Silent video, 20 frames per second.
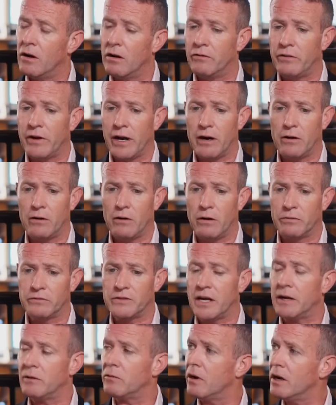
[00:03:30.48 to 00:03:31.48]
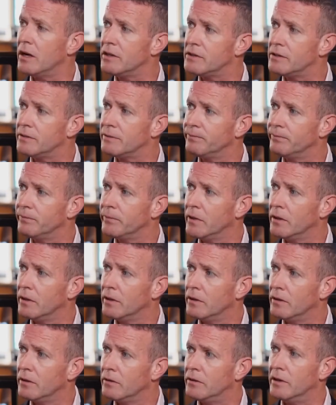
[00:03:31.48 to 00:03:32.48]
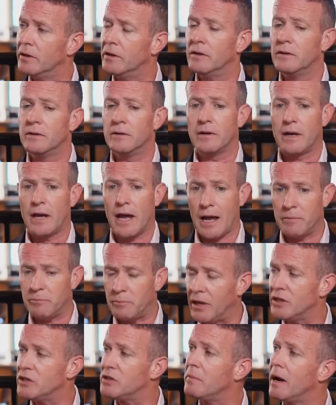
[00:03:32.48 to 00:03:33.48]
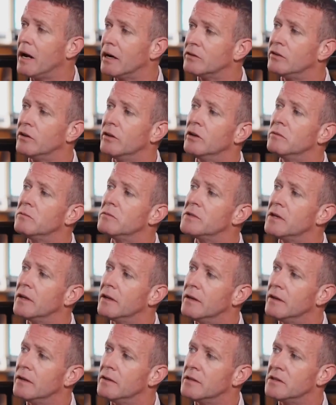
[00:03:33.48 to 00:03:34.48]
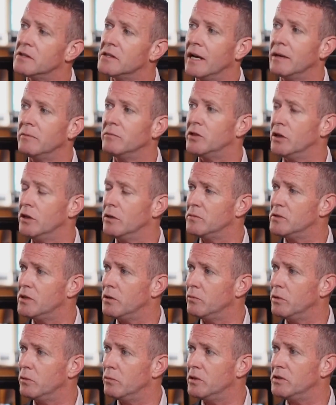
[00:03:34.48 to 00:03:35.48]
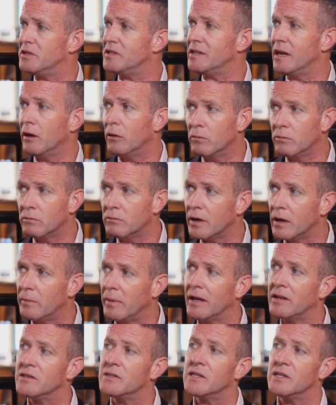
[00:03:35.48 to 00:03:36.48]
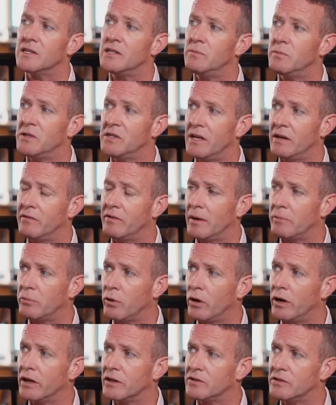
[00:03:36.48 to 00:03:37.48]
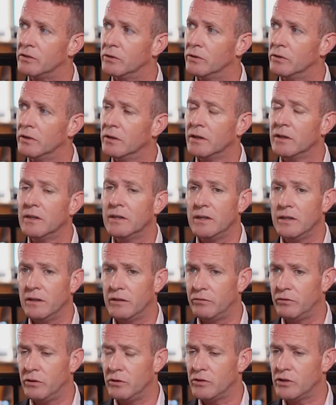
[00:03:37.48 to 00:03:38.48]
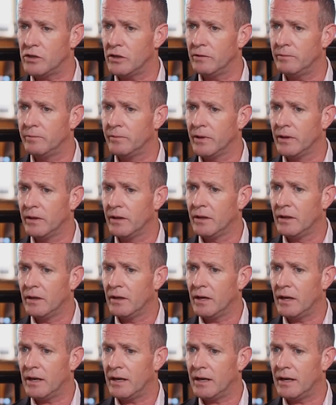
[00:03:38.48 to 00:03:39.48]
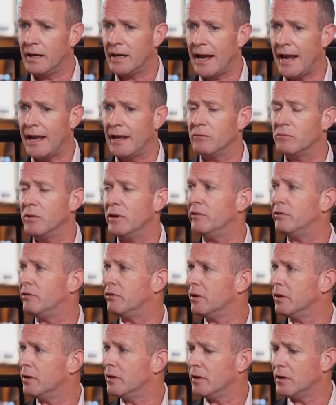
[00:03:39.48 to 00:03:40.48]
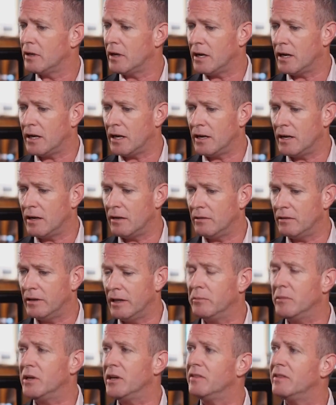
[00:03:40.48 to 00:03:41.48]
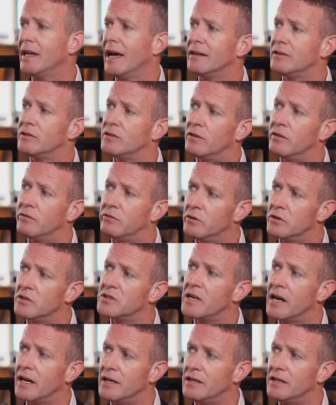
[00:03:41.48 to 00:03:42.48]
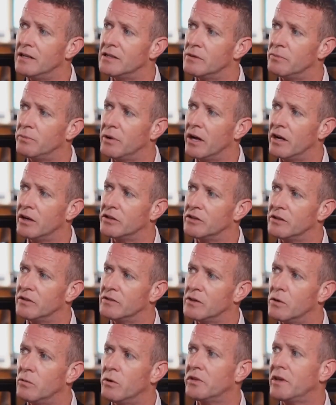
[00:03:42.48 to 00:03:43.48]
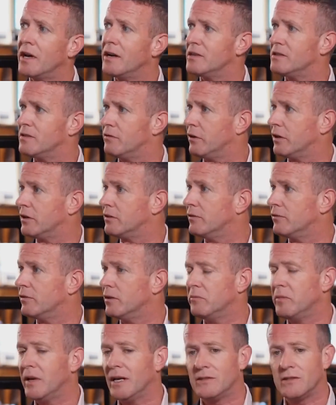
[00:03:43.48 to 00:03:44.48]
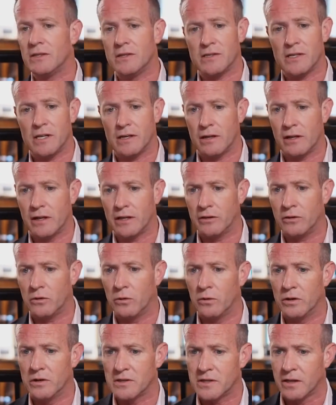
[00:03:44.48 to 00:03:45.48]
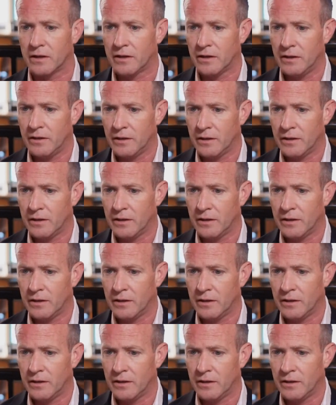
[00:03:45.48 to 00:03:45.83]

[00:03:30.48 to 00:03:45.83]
of our offtake rights. At benchmark terms, the same terms that we would sell about 60% of our product to in the future. And we've limited that to the first 8 years of production. So what that has effectively meant is that Glencore has